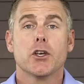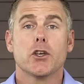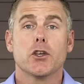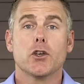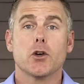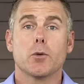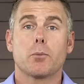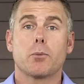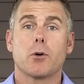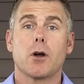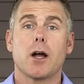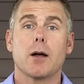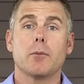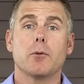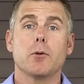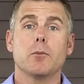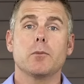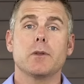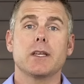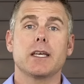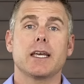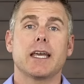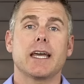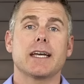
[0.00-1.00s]
you'll
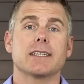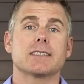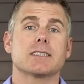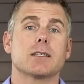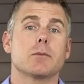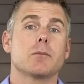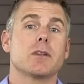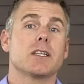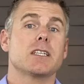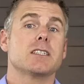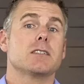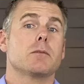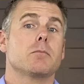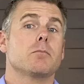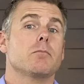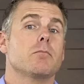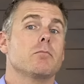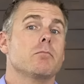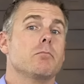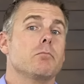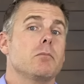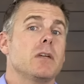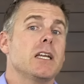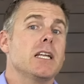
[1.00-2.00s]
probably get some of these
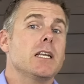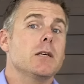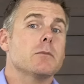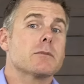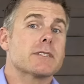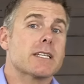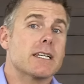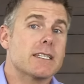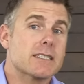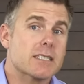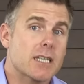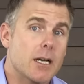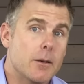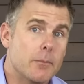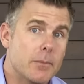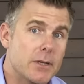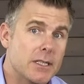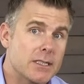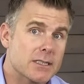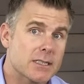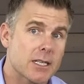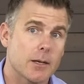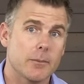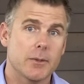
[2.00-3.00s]
medium-sized
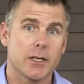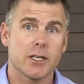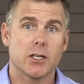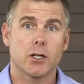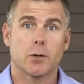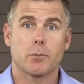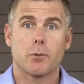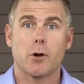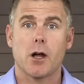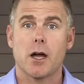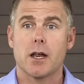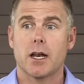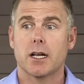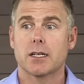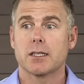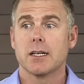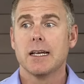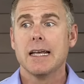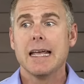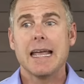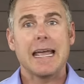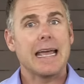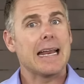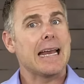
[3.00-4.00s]
companies come into your product